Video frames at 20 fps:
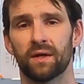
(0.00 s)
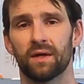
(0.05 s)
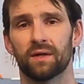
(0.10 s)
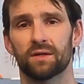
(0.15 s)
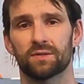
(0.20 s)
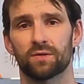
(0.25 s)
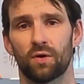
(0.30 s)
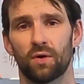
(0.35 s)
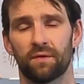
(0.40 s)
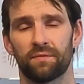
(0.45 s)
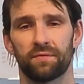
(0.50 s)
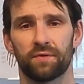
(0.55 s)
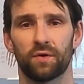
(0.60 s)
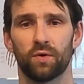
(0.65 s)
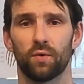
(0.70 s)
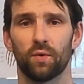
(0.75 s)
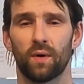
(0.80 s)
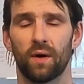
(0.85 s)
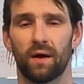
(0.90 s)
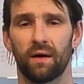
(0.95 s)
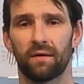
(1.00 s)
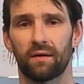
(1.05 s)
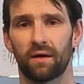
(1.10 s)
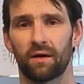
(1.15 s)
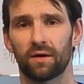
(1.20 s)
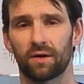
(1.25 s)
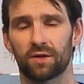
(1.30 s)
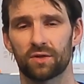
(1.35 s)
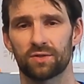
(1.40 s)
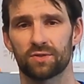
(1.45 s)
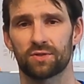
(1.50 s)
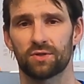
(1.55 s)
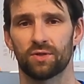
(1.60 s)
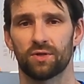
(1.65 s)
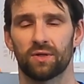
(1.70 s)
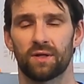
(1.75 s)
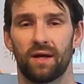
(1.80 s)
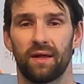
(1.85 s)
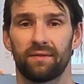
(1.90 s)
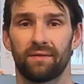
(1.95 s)
So if you are
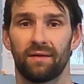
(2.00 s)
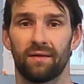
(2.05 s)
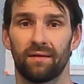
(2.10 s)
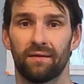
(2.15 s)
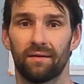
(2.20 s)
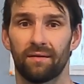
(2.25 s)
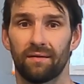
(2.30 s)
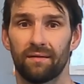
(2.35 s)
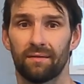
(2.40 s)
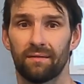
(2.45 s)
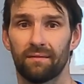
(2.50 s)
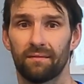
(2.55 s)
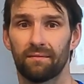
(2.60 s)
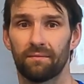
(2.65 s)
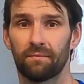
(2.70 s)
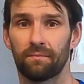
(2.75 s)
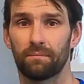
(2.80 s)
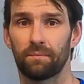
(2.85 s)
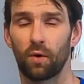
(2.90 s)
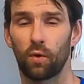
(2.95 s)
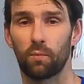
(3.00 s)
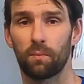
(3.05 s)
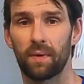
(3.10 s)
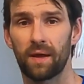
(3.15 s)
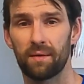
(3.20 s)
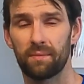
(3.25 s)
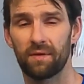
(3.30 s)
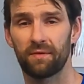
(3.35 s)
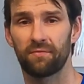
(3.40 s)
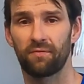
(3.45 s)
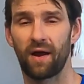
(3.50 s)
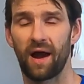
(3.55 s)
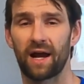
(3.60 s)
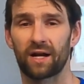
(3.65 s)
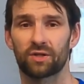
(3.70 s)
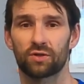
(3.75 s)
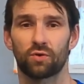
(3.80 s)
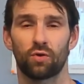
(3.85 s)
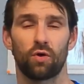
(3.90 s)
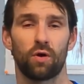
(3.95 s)
concerned that the bone may be
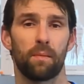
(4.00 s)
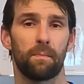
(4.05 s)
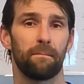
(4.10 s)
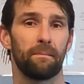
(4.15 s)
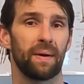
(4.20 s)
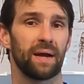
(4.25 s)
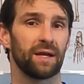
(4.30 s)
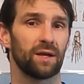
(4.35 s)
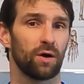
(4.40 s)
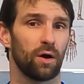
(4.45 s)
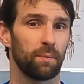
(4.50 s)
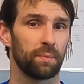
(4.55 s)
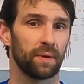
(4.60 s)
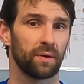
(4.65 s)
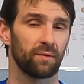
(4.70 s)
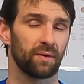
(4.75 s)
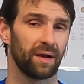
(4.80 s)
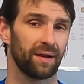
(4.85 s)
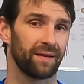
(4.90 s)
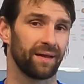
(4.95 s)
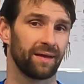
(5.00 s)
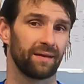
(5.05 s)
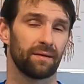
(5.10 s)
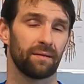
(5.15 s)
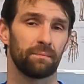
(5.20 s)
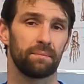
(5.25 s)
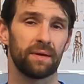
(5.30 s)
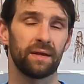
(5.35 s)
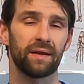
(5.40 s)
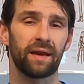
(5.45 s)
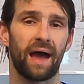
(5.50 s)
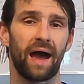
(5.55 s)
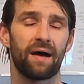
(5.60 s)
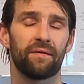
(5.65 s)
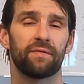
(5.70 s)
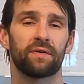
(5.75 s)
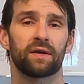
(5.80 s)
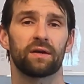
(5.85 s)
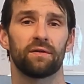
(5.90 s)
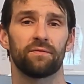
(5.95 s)
fractured or it might not be in the right line, be an
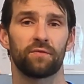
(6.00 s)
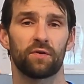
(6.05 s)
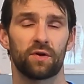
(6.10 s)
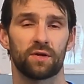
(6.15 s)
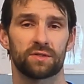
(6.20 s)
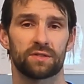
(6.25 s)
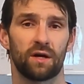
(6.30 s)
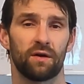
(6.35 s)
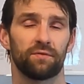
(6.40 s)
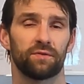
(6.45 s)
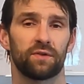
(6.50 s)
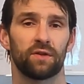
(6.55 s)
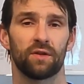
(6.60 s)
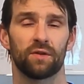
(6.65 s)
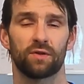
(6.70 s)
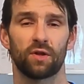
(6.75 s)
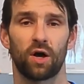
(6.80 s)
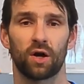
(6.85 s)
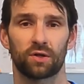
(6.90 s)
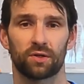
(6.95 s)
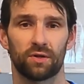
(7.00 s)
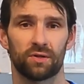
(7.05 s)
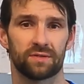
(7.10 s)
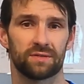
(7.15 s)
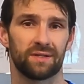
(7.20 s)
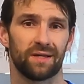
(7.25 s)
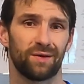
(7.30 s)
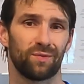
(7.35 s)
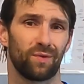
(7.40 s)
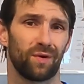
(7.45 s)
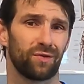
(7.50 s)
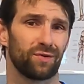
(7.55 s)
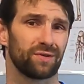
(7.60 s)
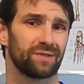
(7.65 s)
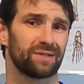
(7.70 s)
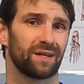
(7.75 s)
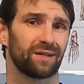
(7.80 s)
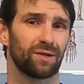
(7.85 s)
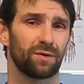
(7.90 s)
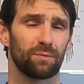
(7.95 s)
advocate for yourself to the doctor you're seeing, whether
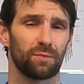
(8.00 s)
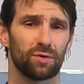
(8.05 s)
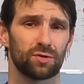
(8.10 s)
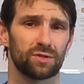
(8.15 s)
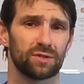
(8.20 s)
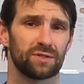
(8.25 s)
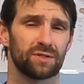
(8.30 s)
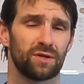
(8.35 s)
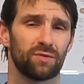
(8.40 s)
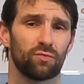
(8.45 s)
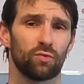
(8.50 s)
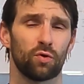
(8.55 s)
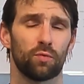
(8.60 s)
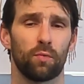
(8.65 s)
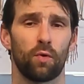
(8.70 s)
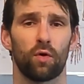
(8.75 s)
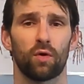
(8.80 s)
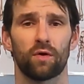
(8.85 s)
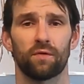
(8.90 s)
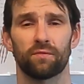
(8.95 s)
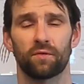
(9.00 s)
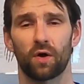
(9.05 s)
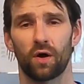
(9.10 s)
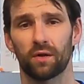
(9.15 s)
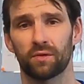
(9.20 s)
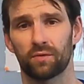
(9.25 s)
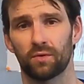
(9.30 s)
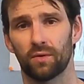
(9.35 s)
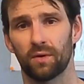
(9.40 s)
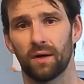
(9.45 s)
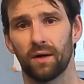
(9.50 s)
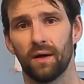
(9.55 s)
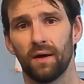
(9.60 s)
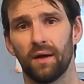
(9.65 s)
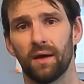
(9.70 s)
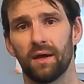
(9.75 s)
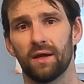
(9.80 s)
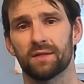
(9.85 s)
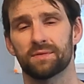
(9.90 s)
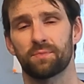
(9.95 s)
it's at the emergency room or you've gone to
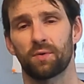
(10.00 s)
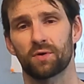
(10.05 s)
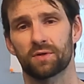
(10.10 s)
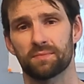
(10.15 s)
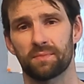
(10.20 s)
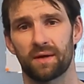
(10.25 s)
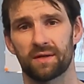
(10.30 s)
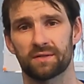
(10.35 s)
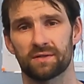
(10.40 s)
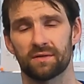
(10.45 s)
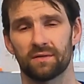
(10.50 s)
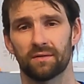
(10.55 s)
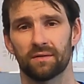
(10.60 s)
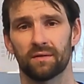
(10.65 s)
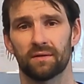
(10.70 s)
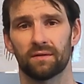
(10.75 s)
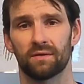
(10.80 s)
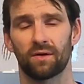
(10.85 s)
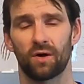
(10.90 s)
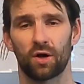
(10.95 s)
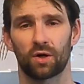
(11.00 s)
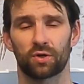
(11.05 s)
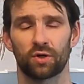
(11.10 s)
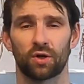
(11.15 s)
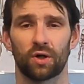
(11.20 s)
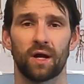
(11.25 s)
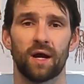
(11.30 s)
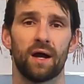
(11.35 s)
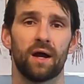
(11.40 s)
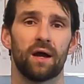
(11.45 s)
a sports medicine doctor.